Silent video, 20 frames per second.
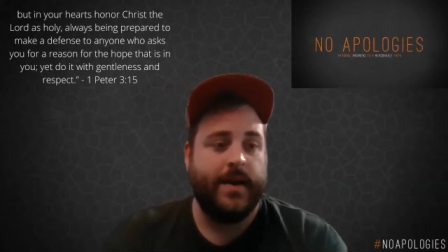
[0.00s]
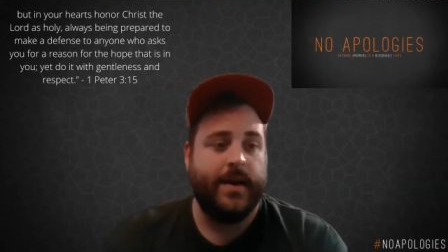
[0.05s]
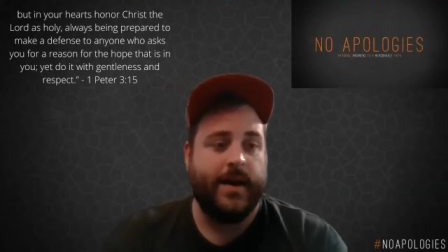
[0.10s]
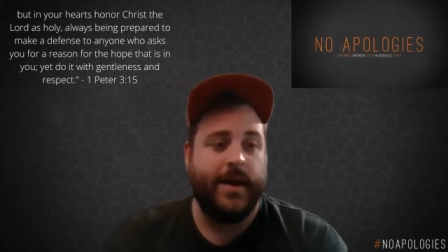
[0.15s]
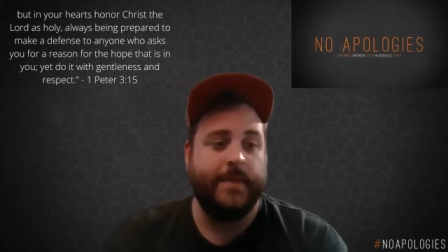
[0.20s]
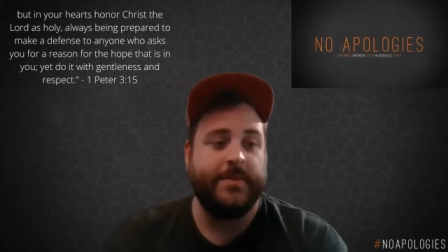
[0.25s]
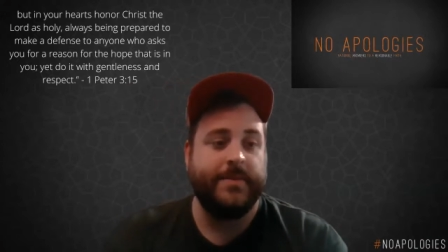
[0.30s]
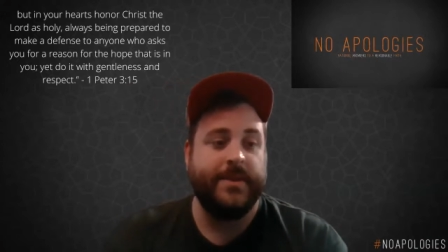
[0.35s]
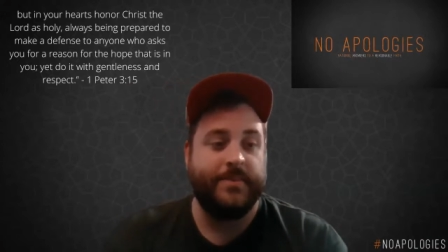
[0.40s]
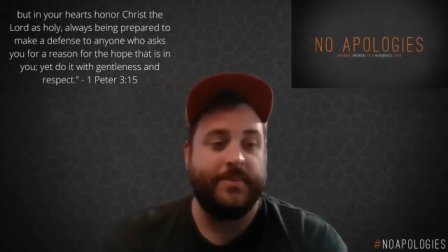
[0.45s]

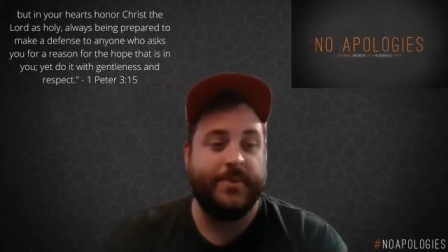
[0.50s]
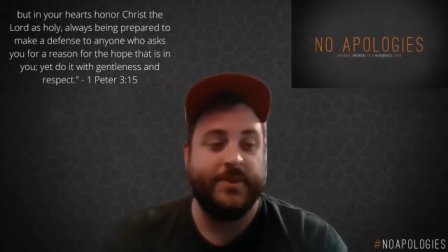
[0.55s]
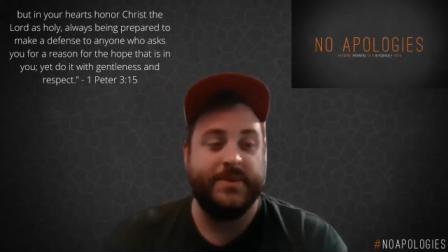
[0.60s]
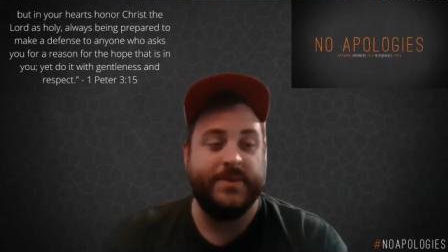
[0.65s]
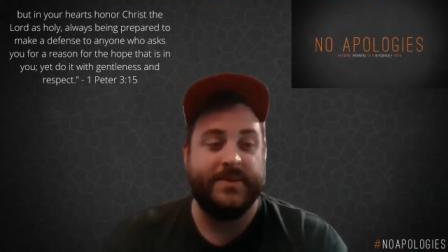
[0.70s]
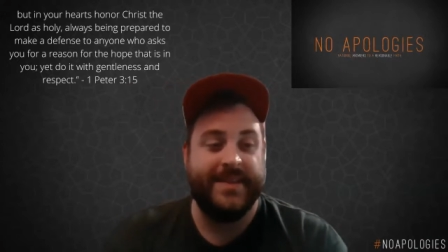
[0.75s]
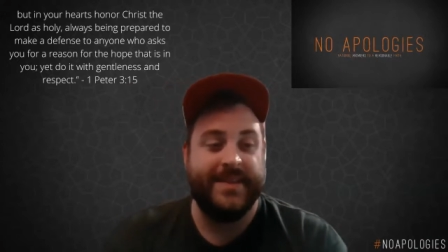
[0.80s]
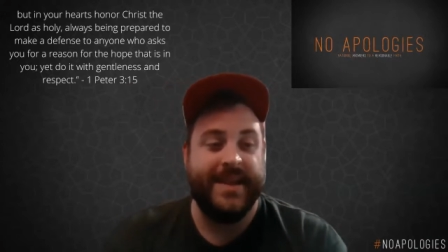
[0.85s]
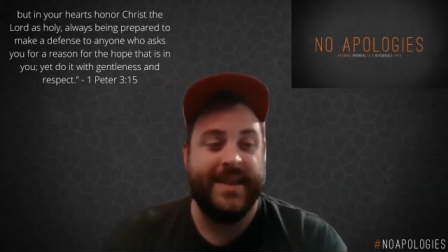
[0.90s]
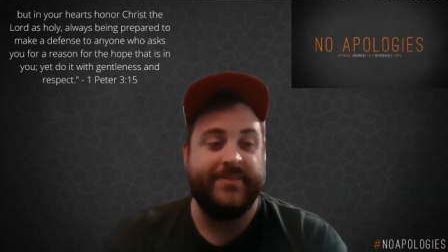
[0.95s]

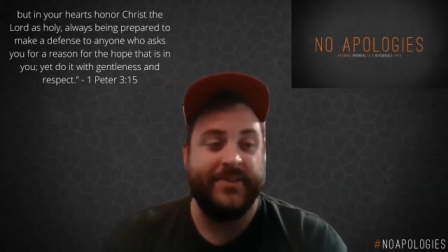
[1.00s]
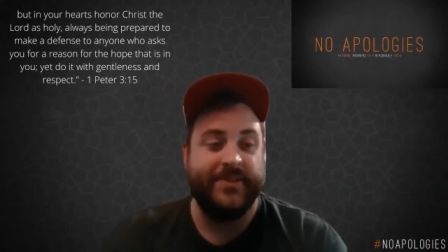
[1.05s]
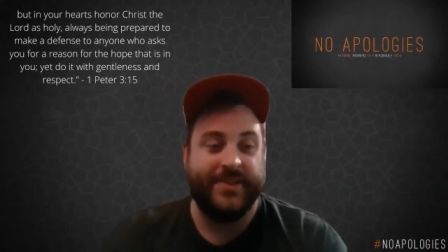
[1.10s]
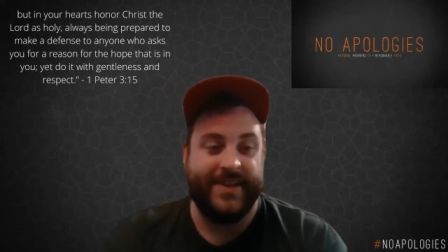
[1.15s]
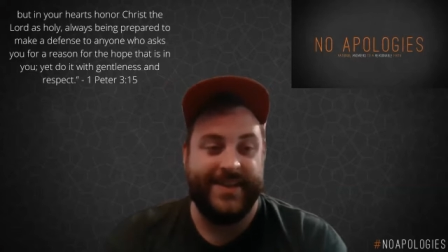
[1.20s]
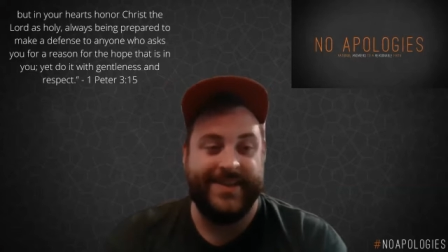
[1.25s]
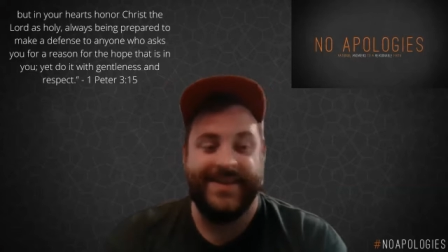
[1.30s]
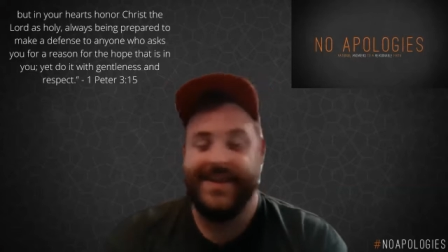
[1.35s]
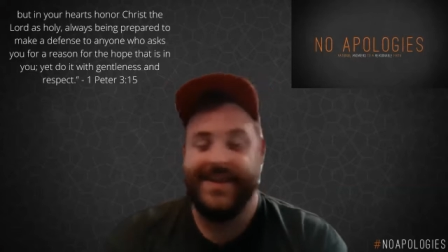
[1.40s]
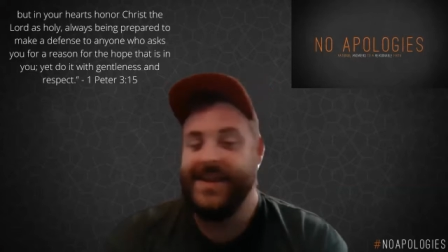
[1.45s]

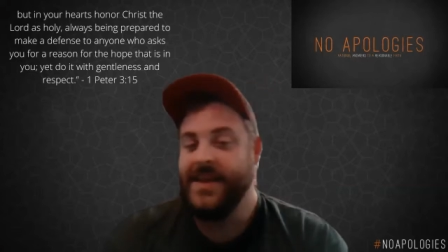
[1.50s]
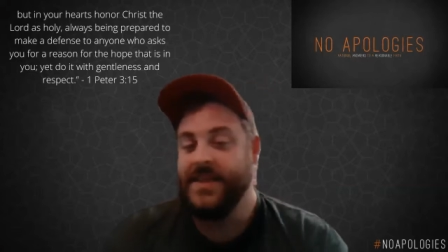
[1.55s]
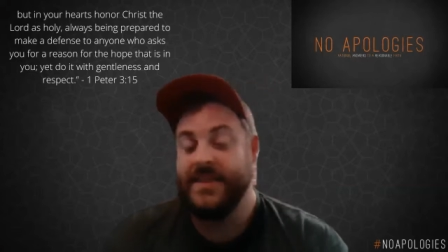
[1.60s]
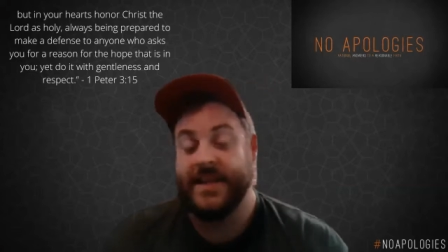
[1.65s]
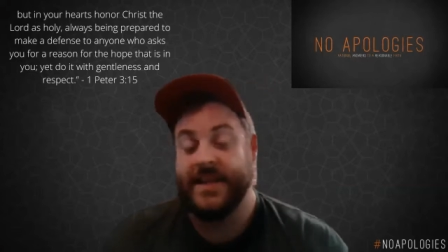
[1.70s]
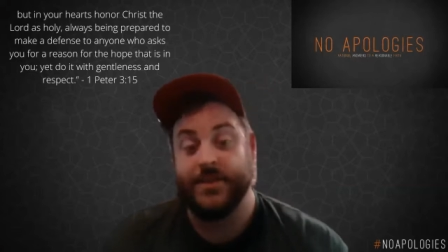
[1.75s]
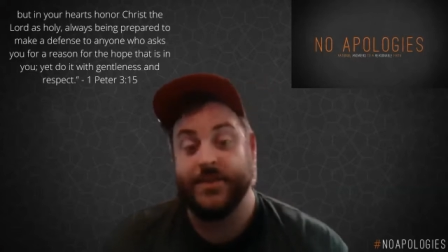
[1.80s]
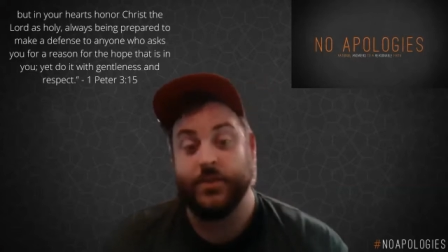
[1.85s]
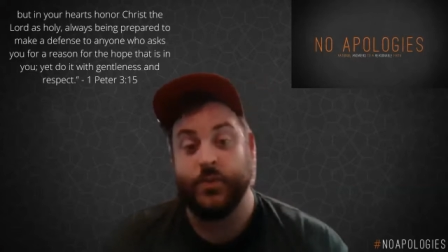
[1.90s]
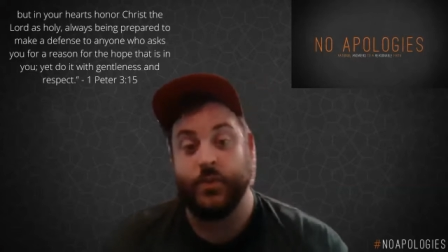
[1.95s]
omnibenevolent,
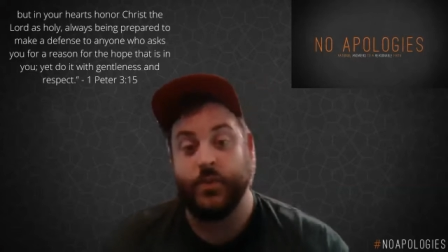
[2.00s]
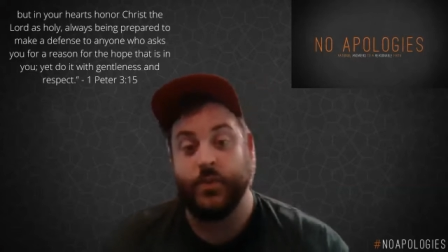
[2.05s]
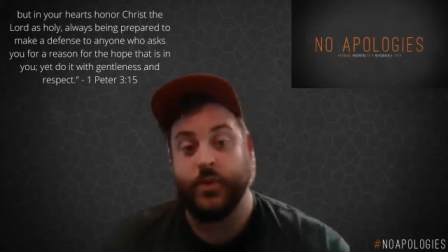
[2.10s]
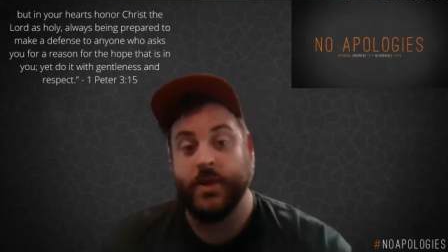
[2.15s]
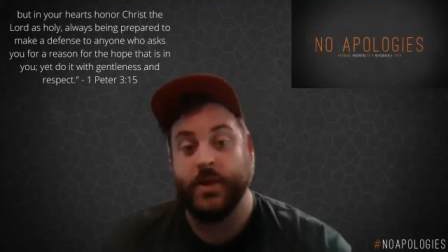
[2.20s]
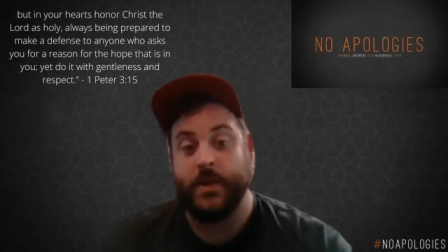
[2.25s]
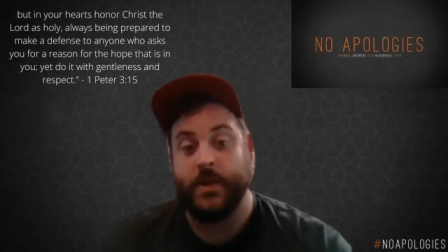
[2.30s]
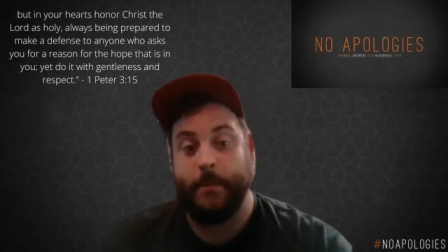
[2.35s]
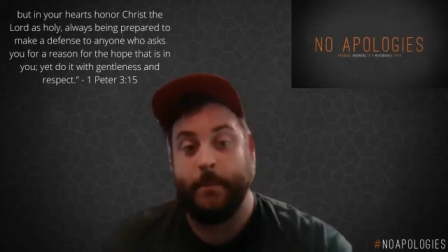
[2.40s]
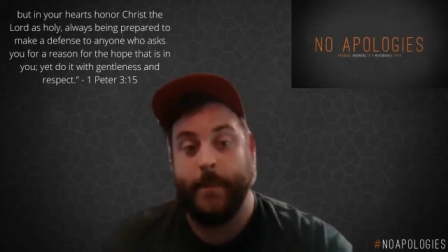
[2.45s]
that's a
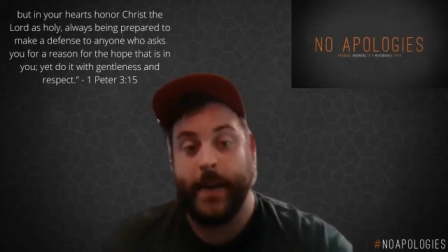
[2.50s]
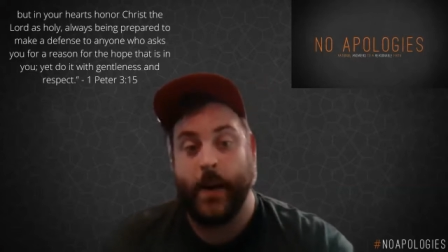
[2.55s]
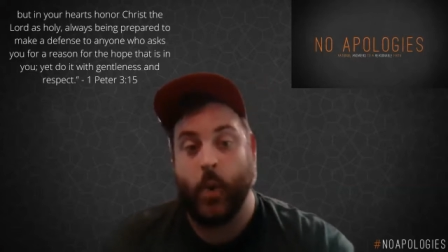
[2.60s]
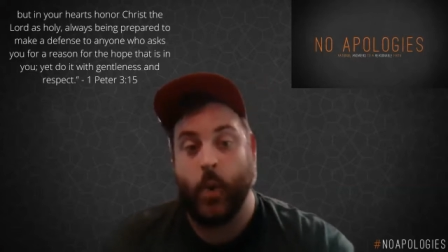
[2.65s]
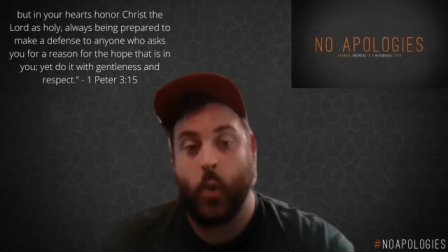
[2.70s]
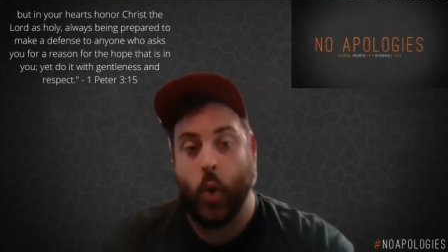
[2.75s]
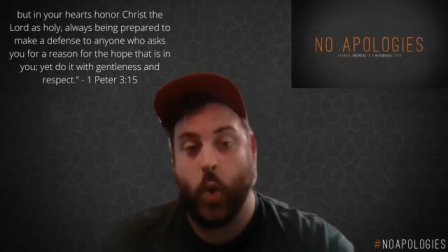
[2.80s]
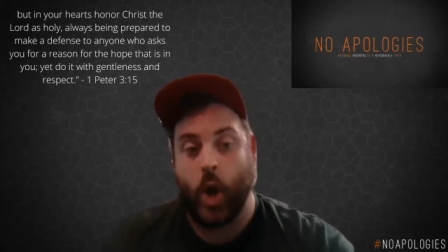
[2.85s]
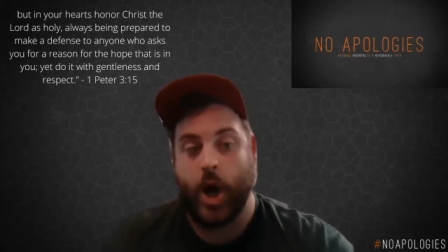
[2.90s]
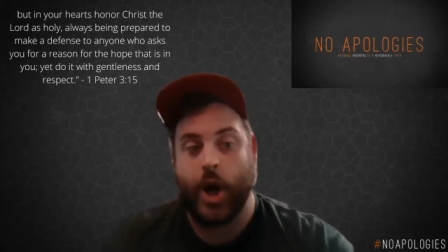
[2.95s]
really big
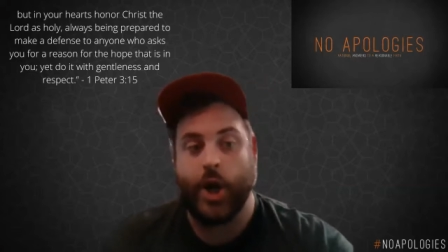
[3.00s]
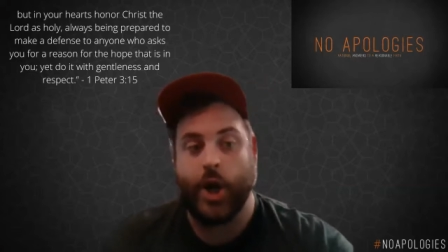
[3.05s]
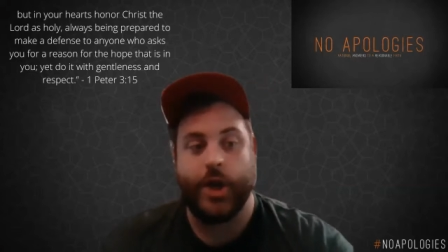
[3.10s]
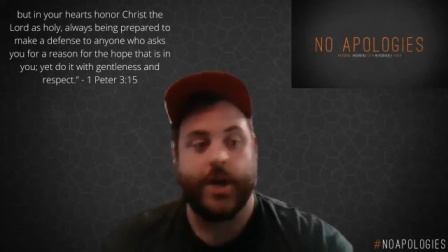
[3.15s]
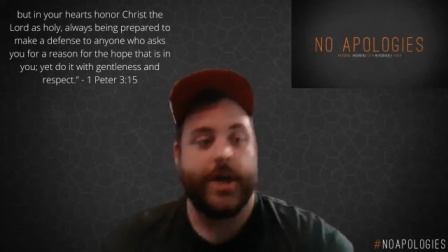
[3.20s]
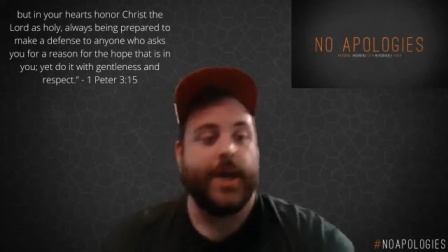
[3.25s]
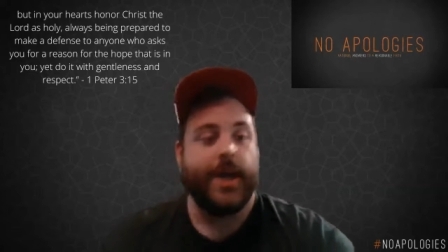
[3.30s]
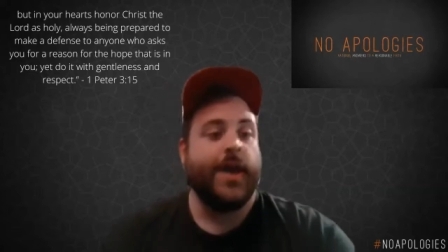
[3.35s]
word,